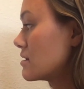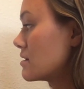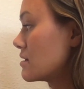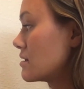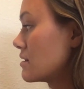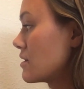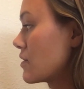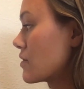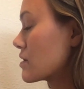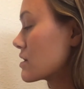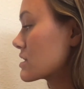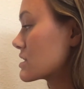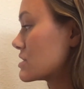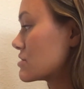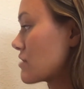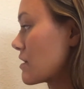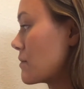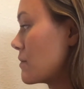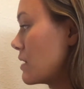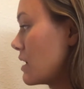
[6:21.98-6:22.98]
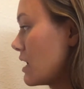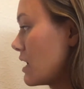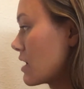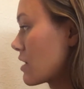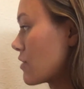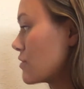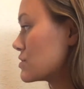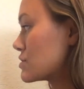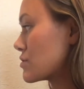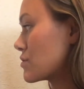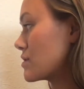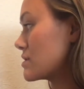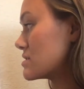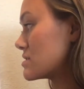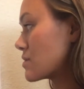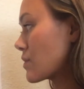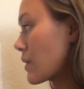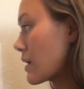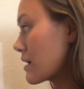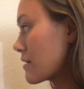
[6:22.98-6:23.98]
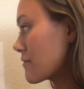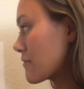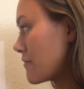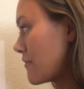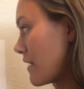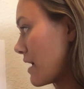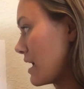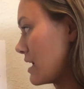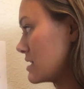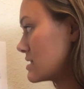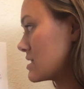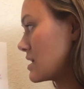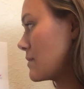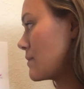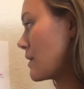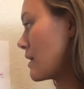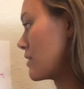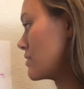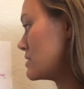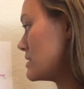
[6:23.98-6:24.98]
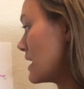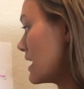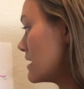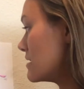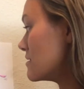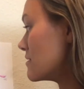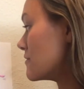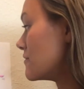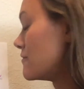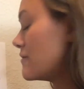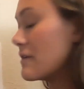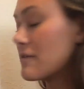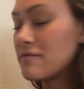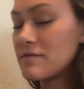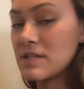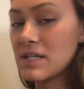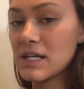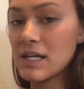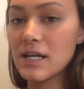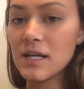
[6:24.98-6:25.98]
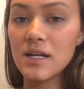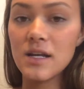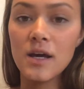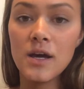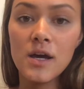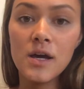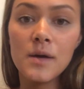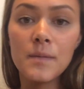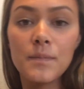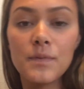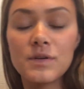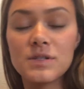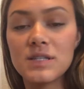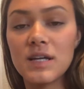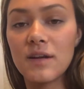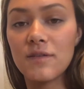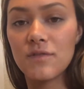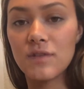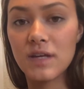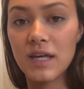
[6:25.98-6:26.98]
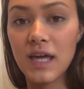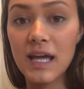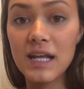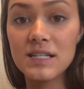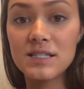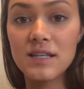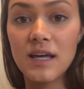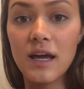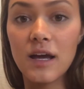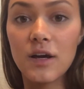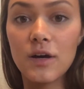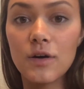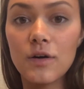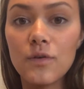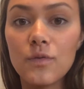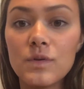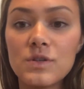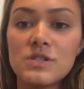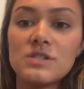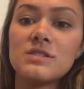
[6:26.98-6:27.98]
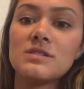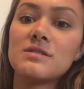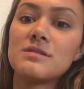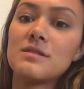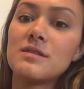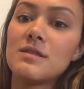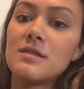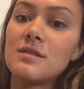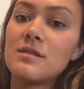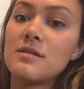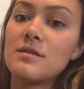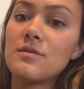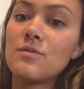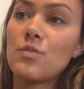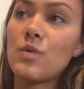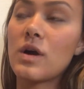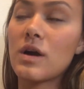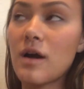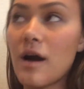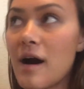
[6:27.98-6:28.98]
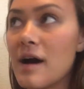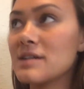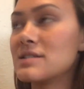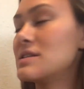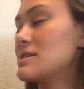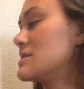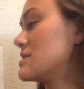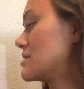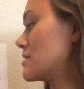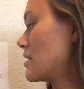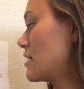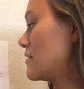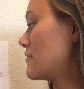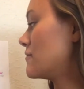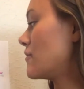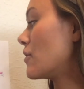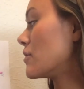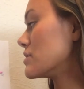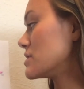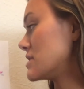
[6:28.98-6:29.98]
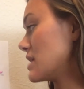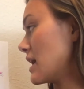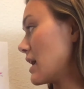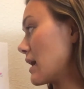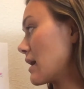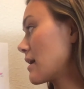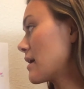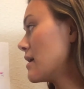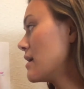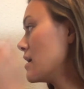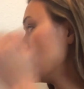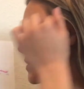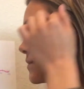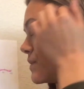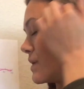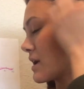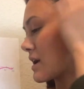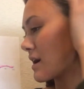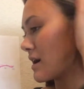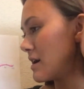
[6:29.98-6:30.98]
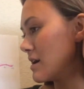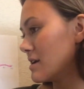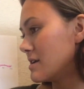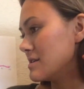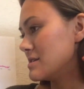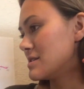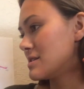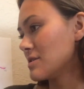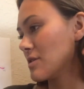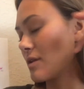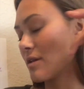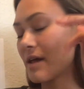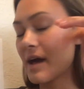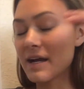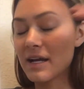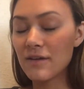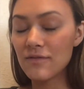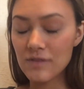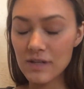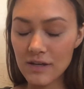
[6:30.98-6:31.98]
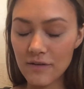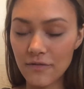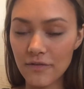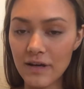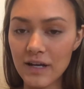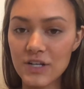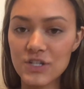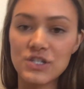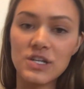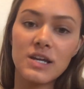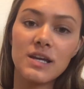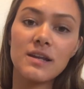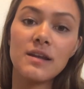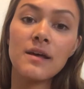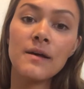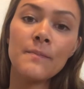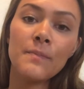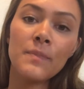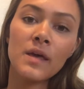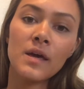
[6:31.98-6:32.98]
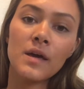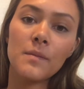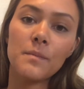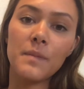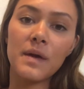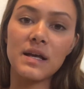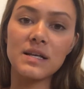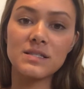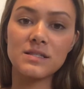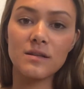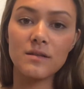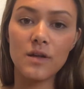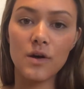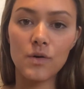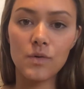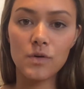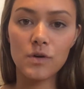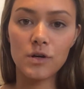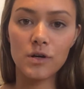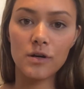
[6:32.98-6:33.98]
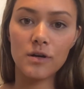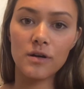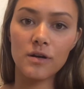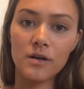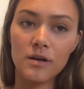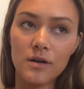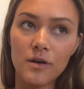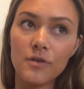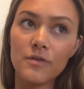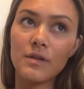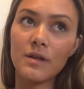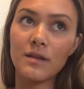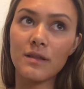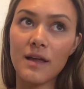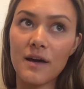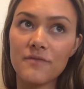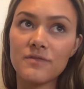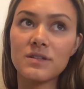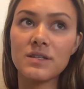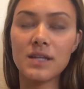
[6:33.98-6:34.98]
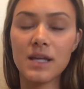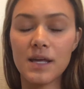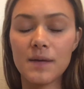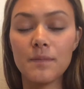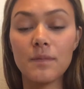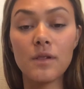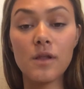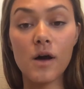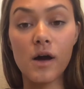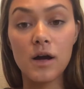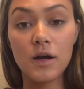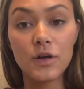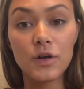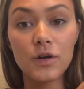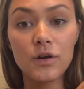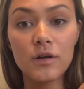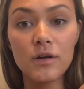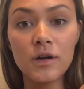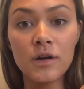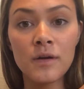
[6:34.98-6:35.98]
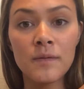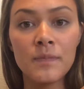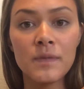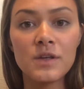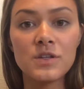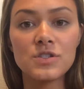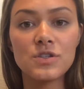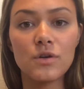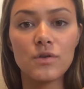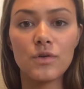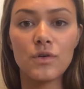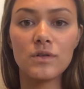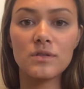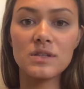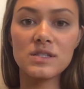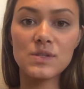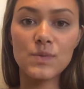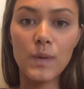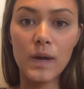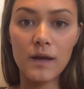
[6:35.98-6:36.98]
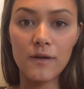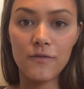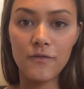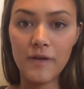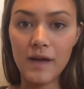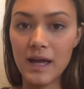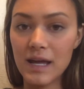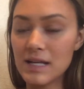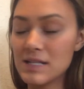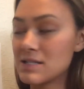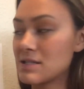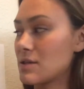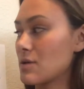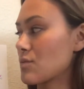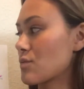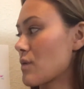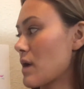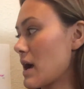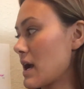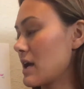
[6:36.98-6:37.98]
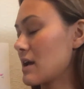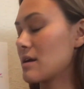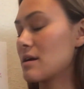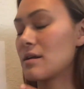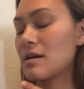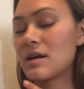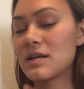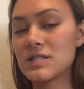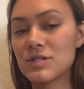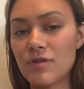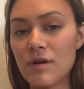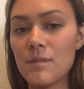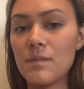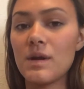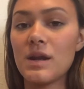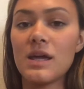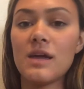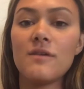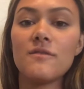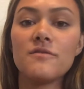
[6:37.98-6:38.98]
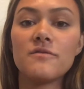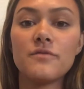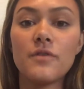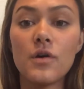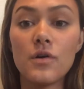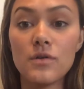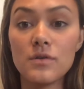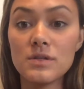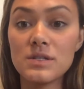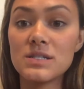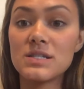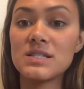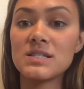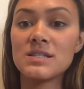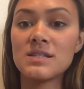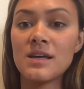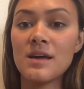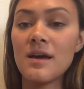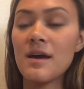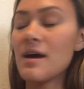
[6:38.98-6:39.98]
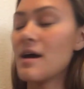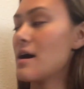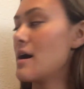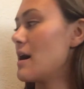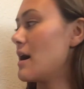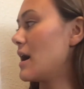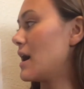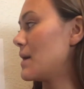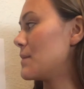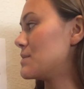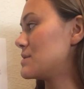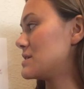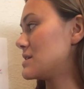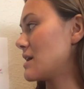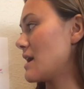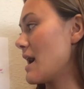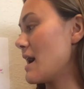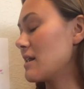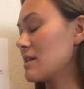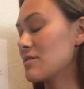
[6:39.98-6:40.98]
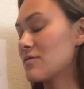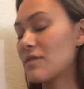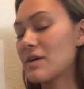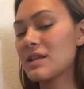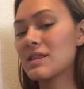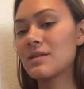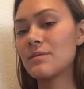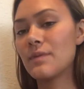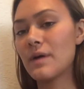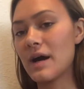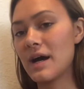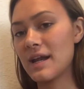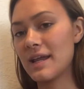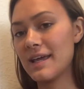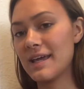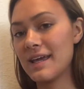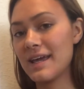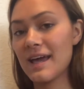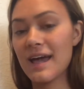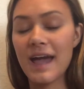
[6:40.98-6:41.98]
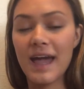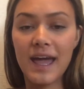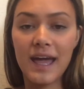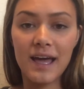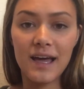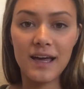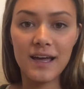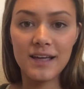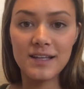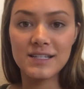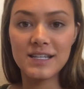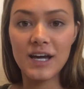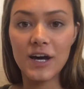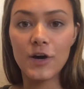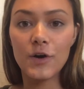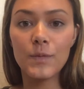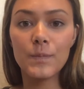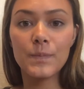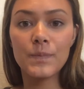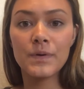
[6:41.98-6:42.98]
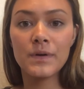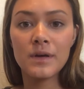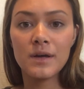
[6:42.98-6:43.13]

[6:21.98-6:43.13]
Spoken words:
lower extremity goes through the swing phase about 10 to 15% of the gait cycle, which is what causes the vaulting, because the lack of knee flexion makes the lower or the left limb longer. So during the swing phase, the right extremity vaults up to elevate the body and help